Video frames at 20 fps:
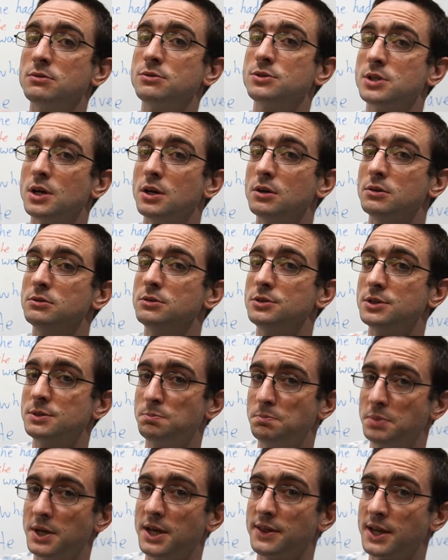So,
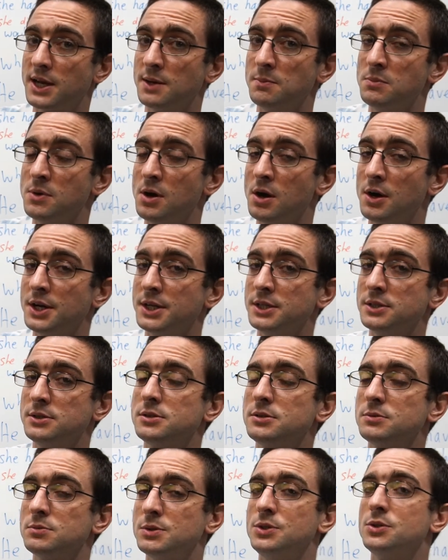bear that in
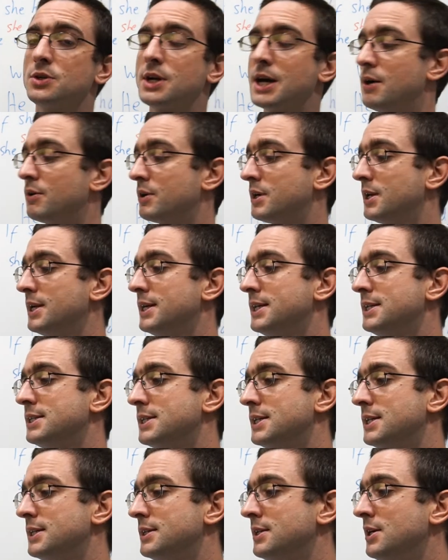mind when you're
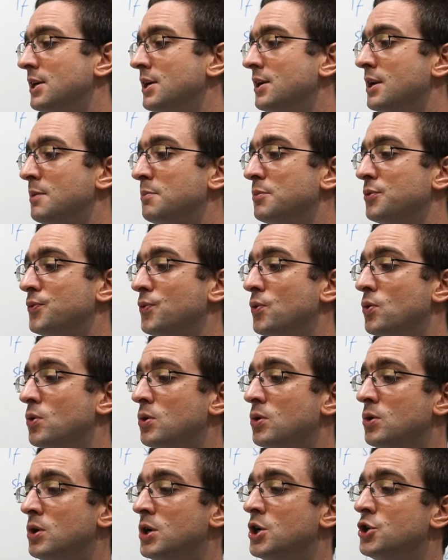calculating number
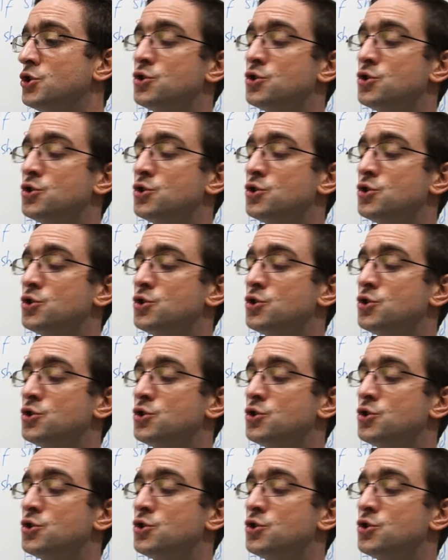4,